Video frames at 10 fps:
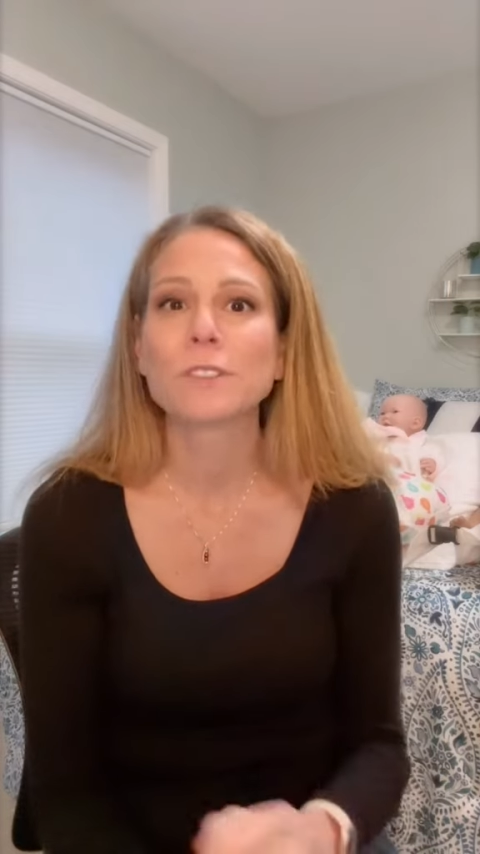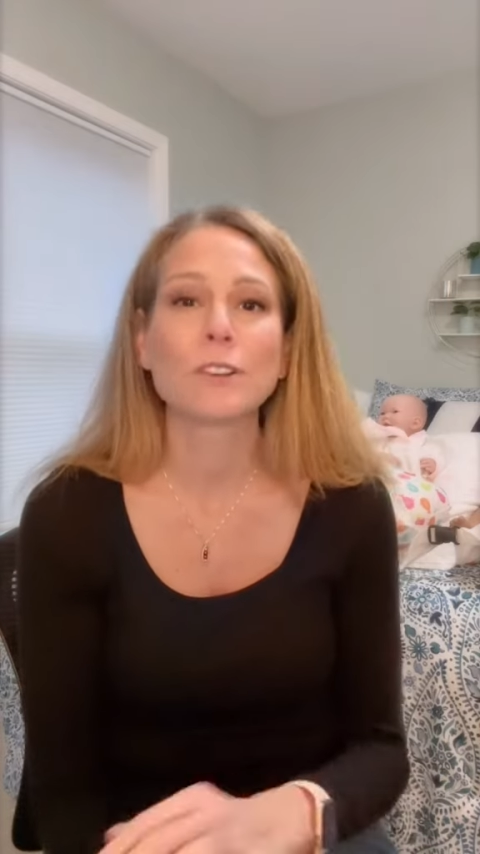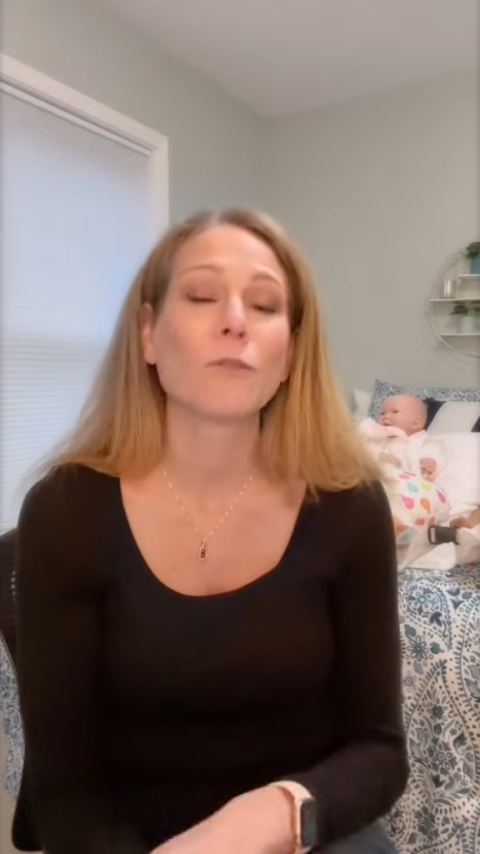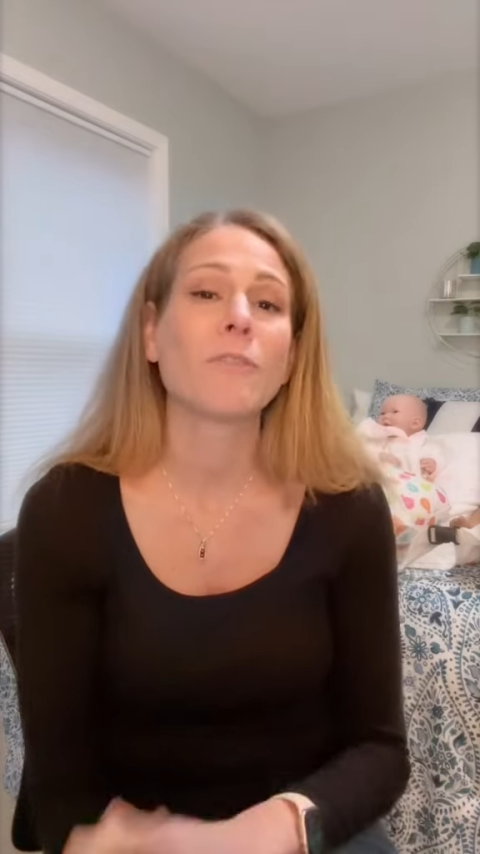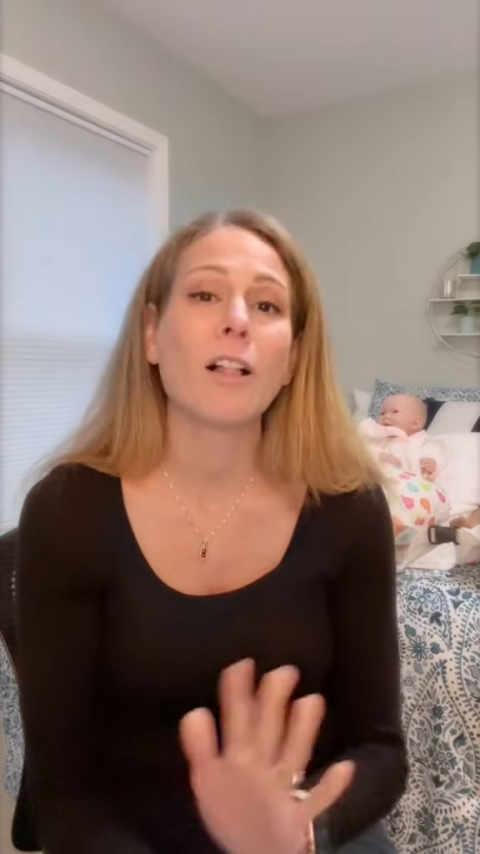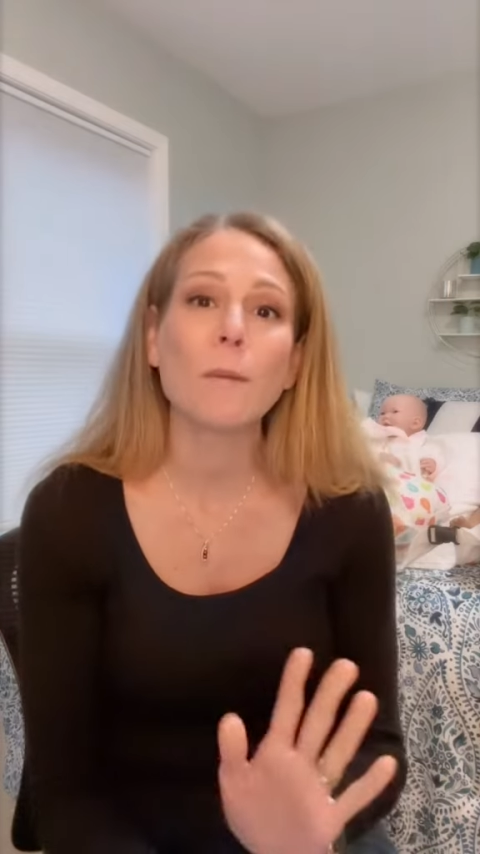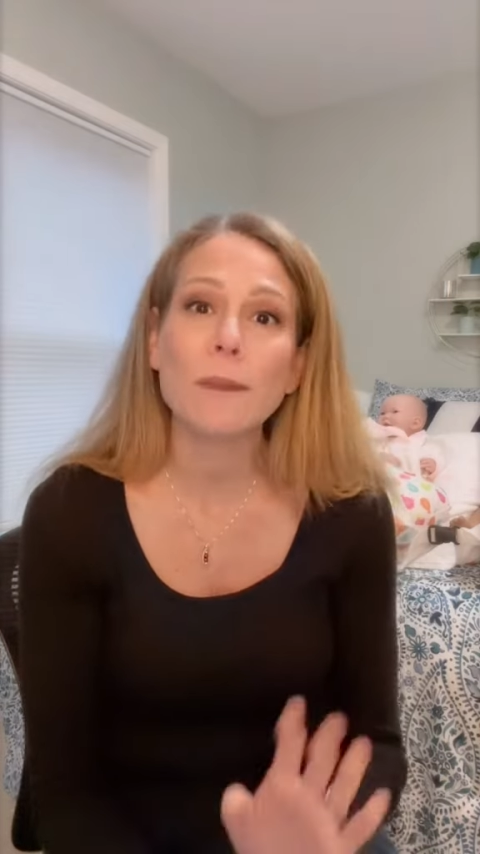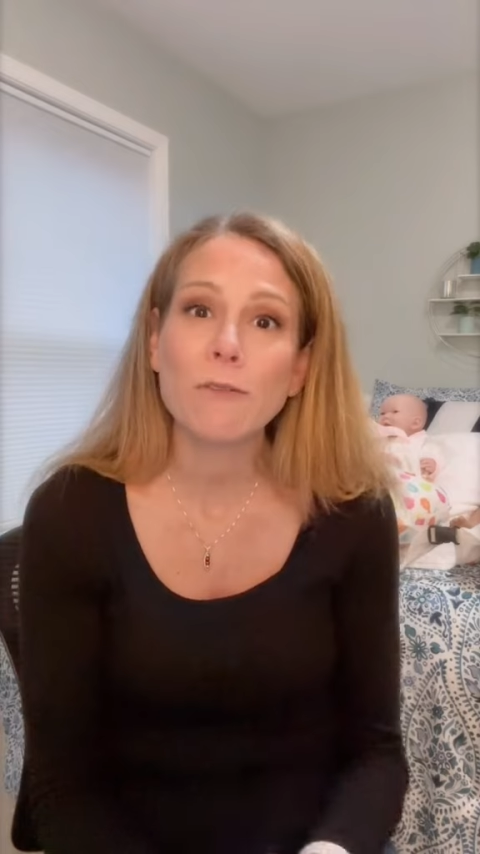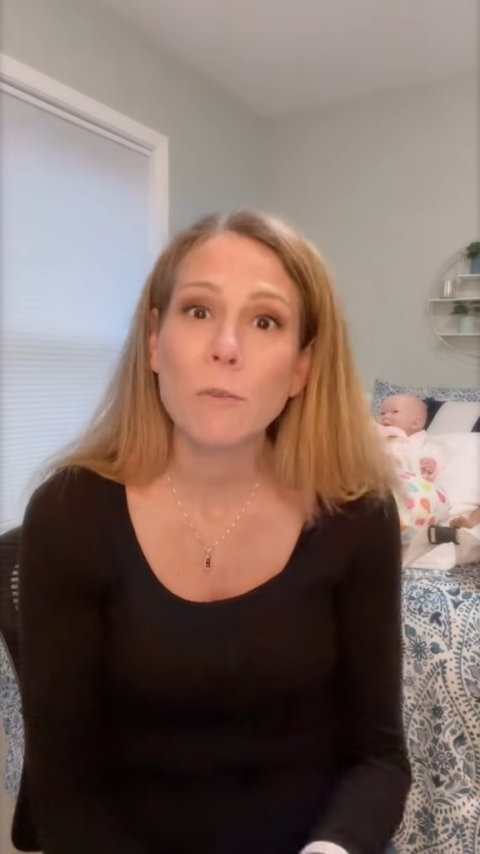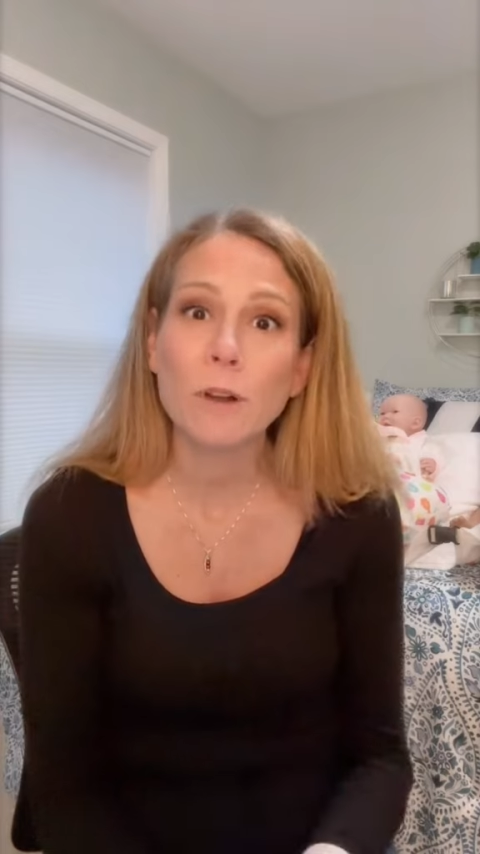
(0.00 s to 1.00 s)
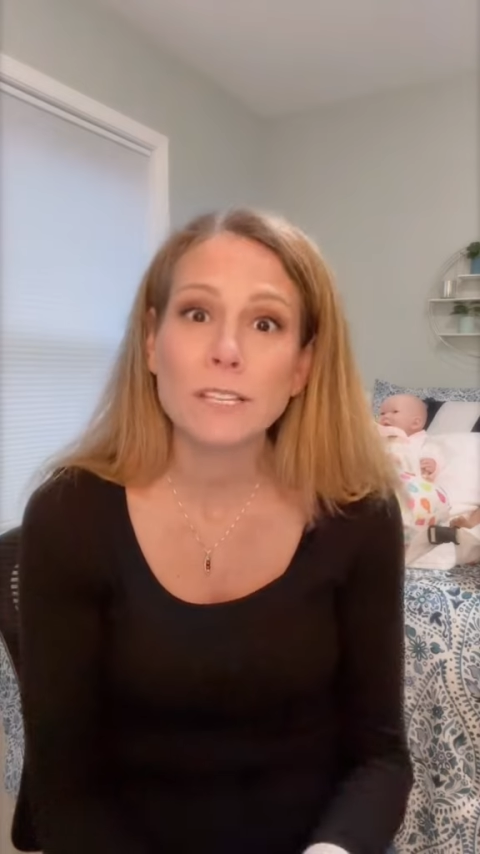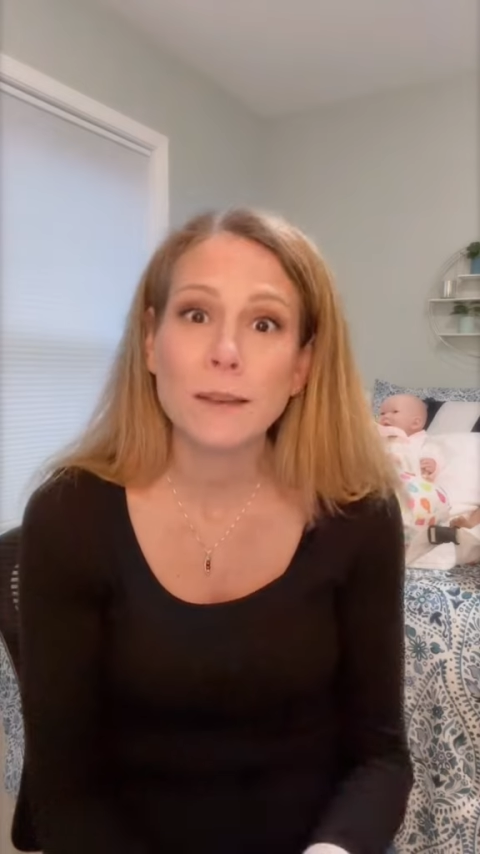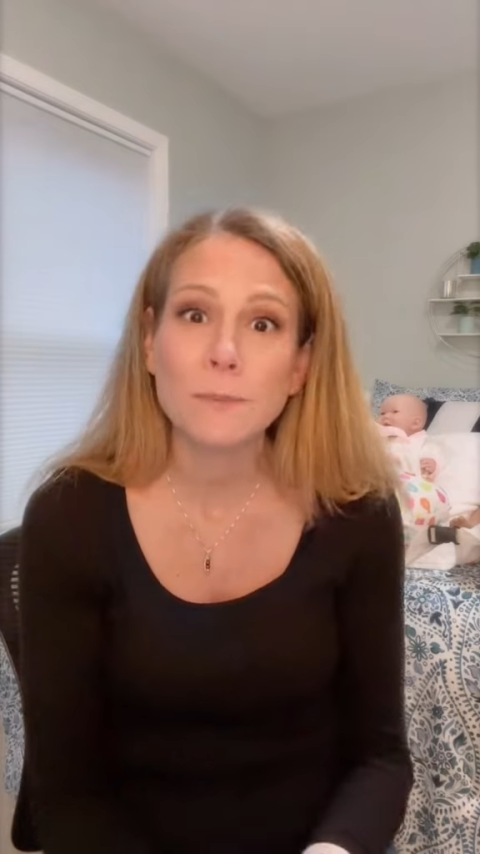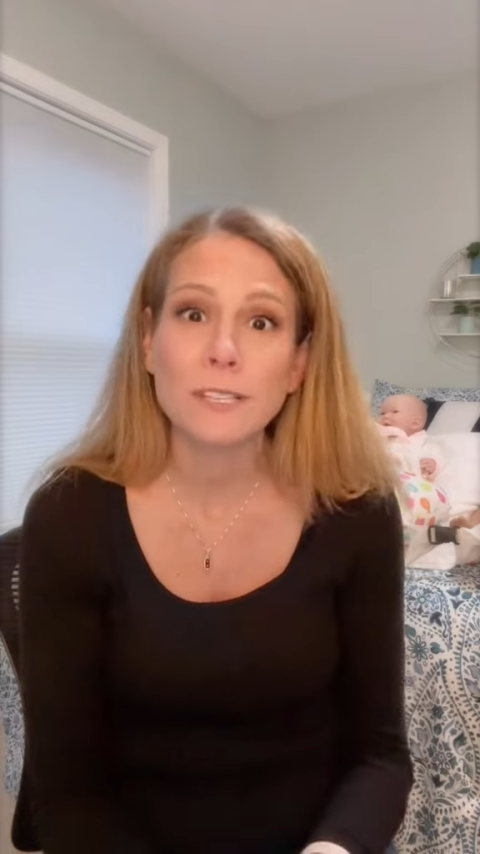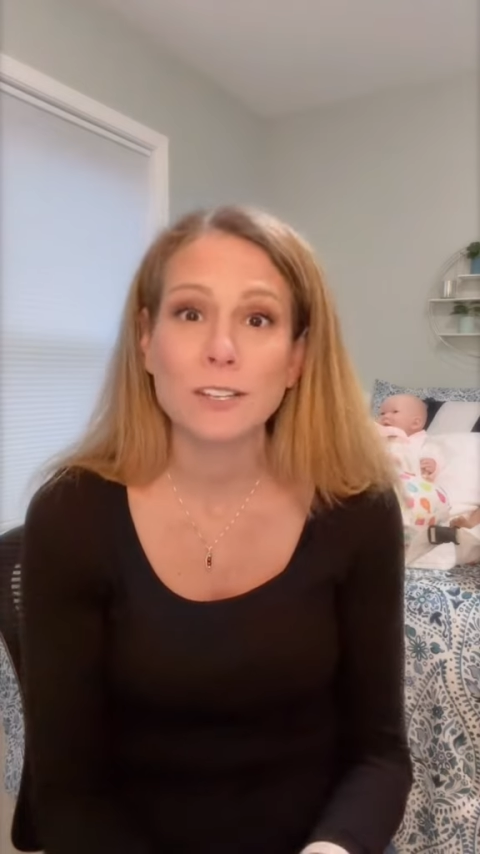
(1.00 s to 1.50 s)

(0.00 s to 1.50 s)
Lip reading: So follow me for more tips